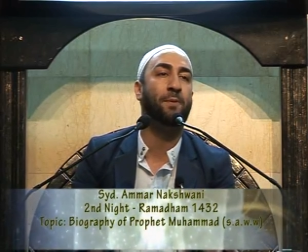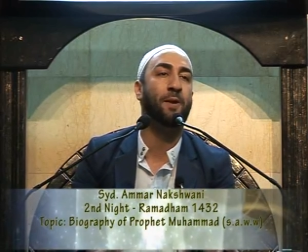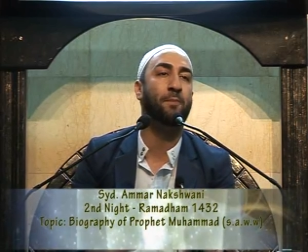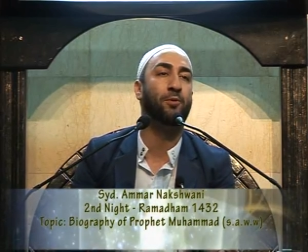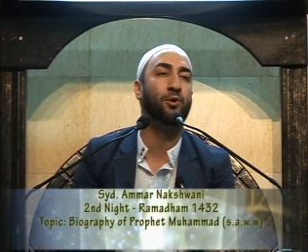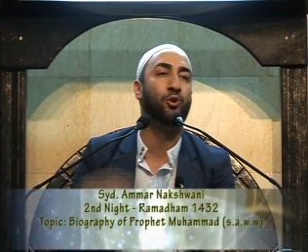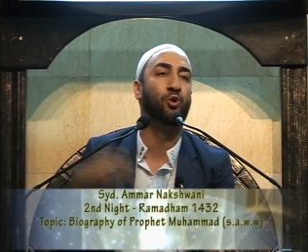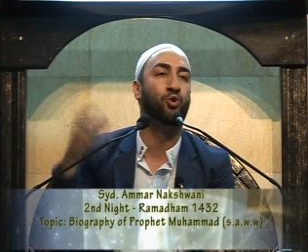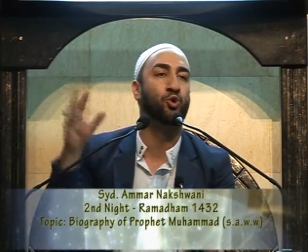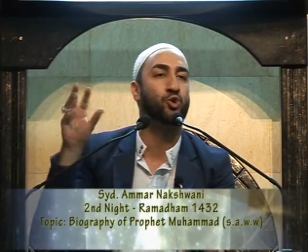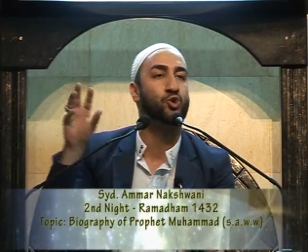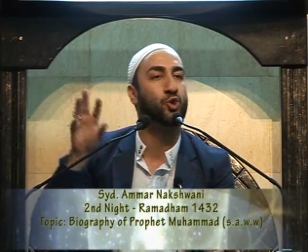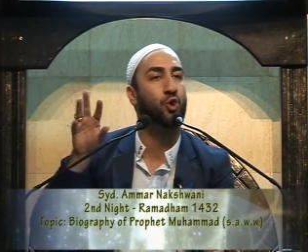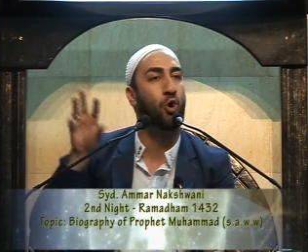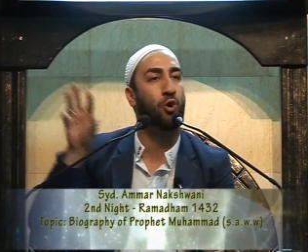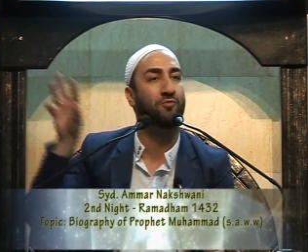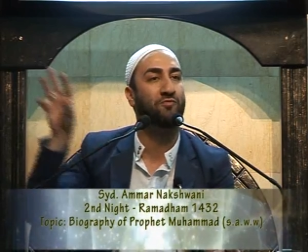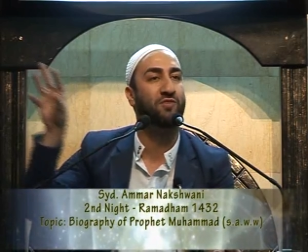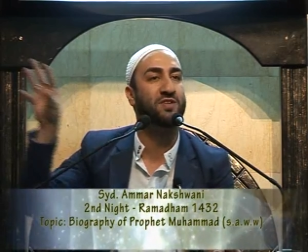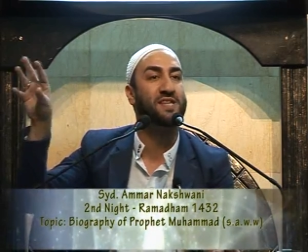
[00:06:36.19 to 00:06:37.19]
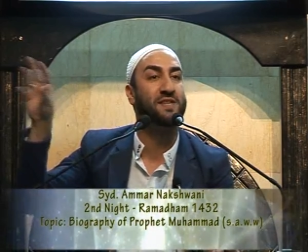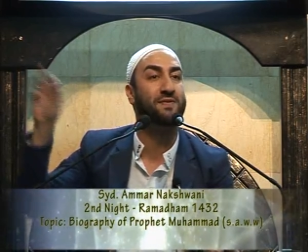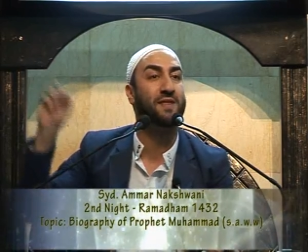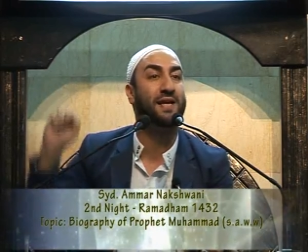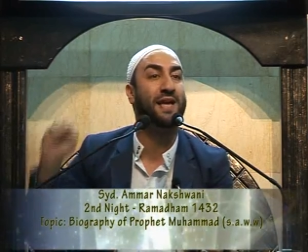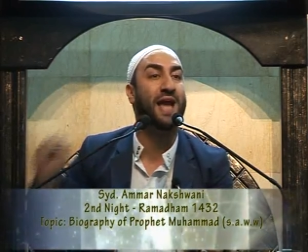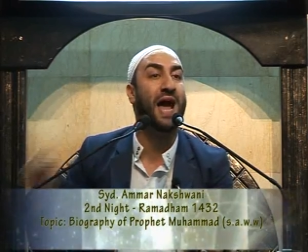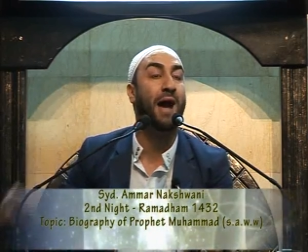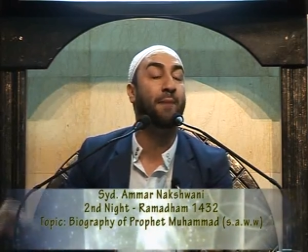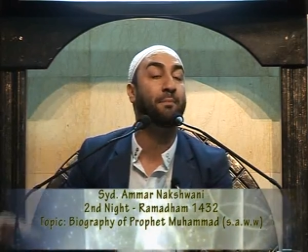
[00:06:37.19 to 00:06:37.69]
people who used to go and visit
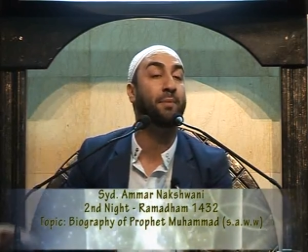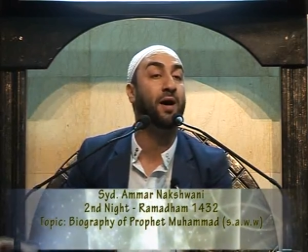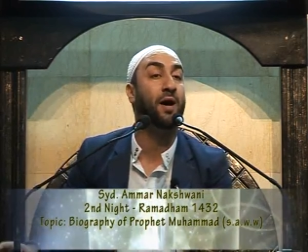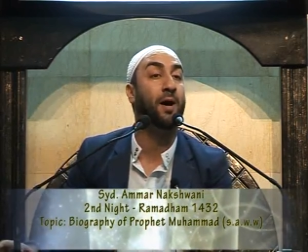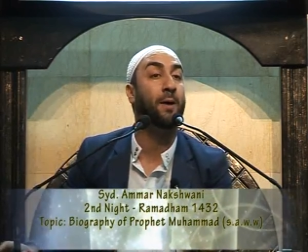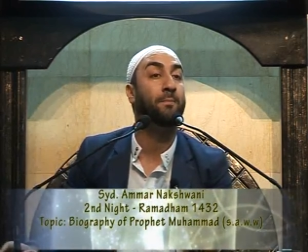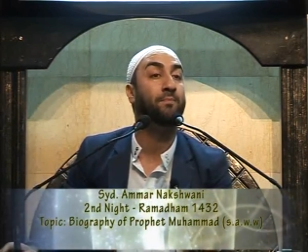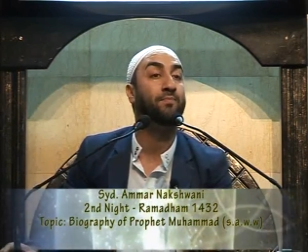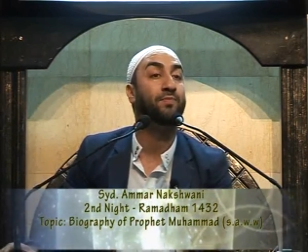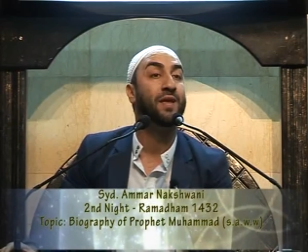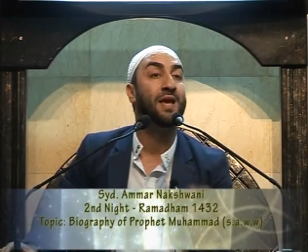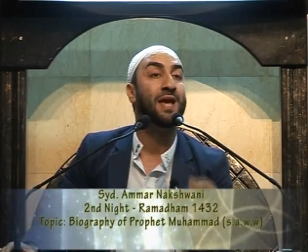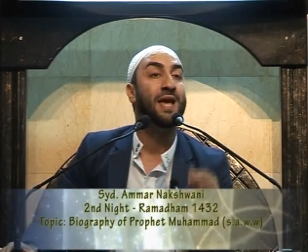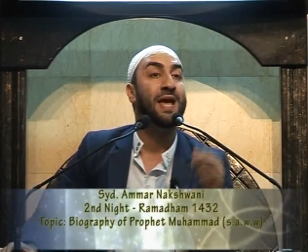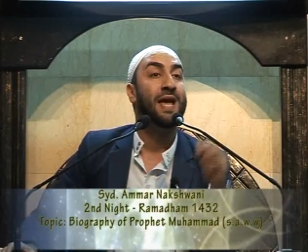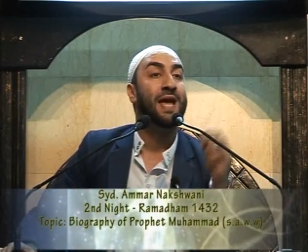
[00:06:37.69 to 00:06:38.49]
the Kaaba.